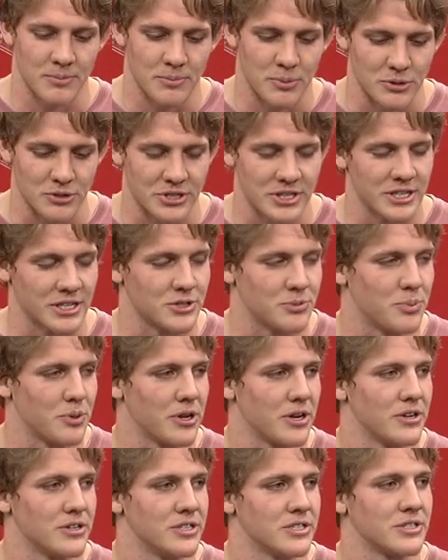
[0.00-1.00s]
personally, as a
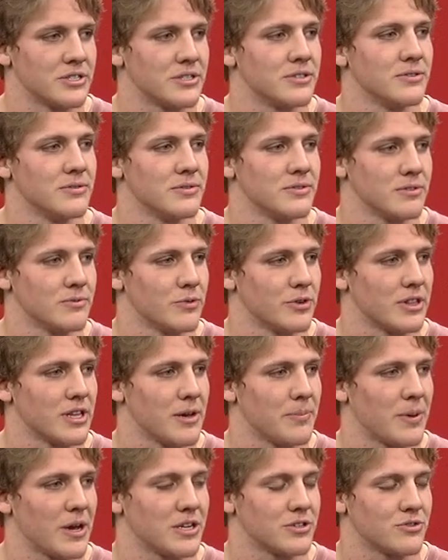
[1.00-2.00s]
player, just with
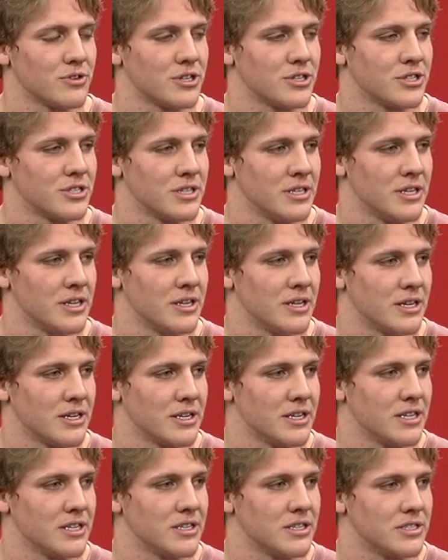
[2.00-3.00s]
that pass rush and
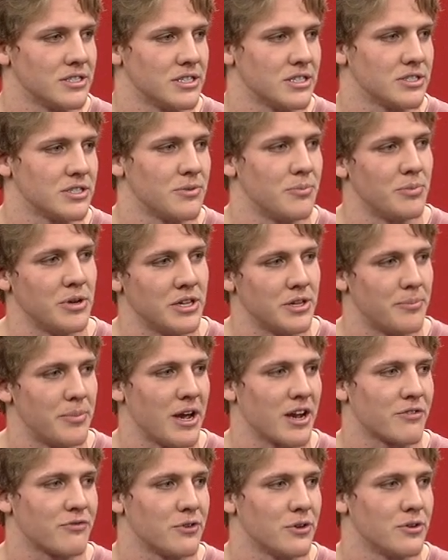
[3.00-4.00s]
getting consistent and being in the
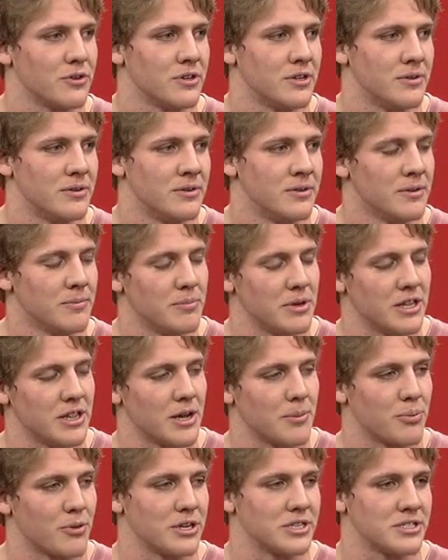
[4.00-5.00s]
backfield and being
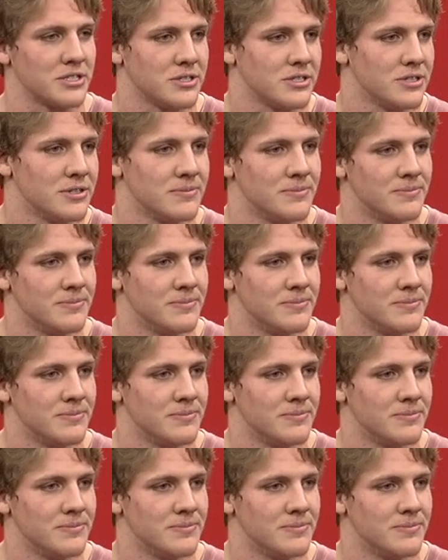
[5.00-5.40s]
that presence.